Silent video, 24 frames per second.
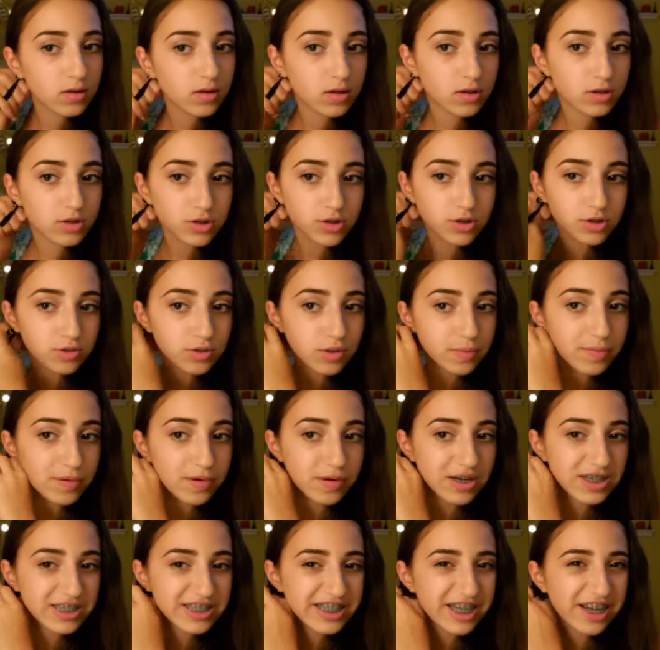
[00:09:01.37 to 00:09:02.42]
into a
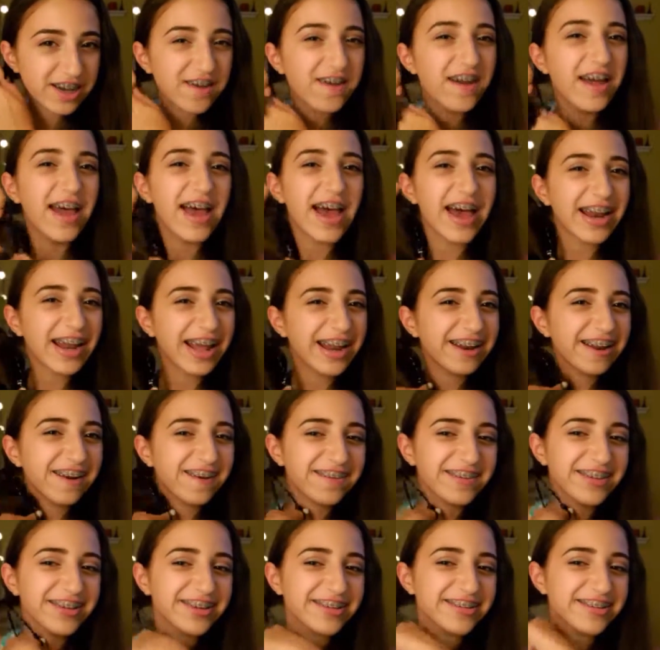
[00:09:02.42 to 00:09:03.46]
ponytail. And I
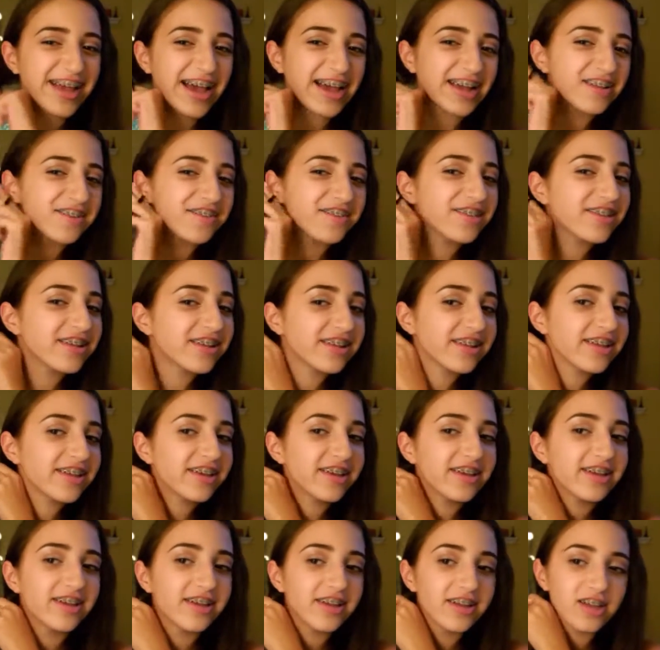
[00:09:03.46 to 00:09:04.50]
know it looks kind of
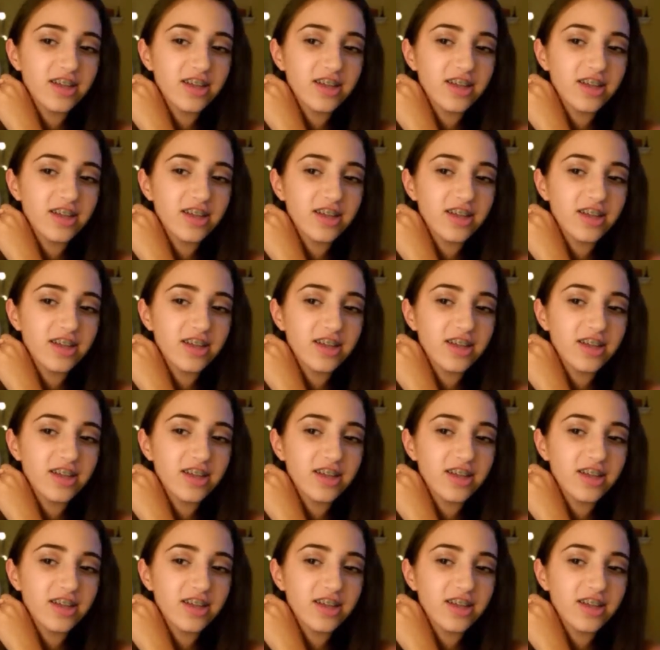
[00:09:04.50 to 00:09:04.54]
silly,